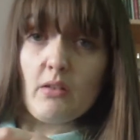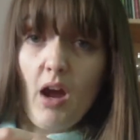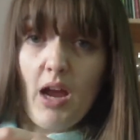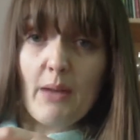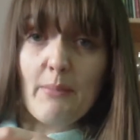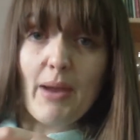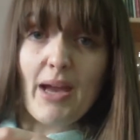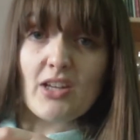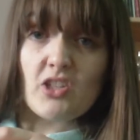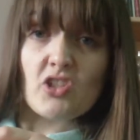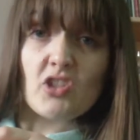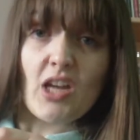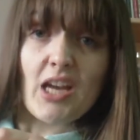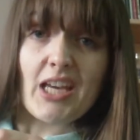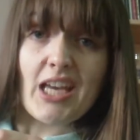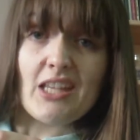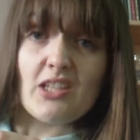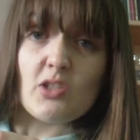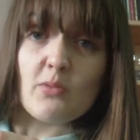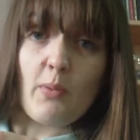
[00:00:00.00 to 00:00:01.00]
I am
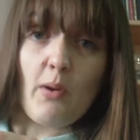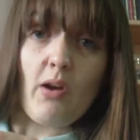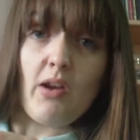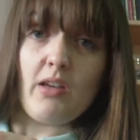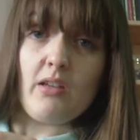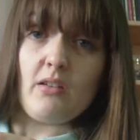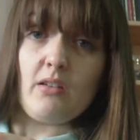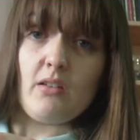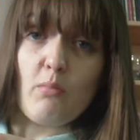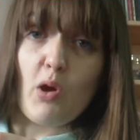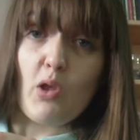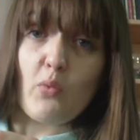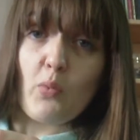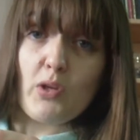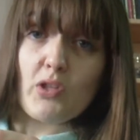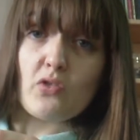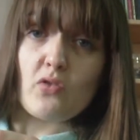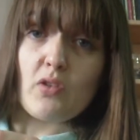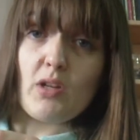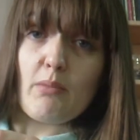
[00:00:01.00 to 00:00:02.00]
hashtag inspired by the
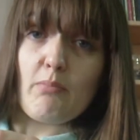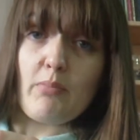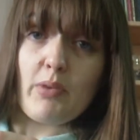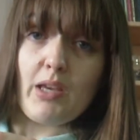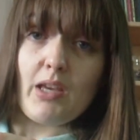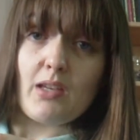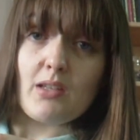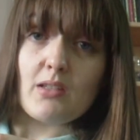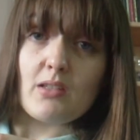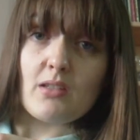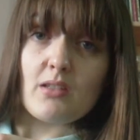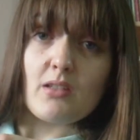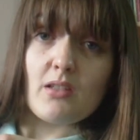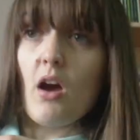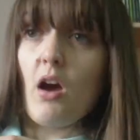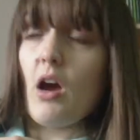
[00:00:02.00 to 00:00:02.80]
Winter Olympics.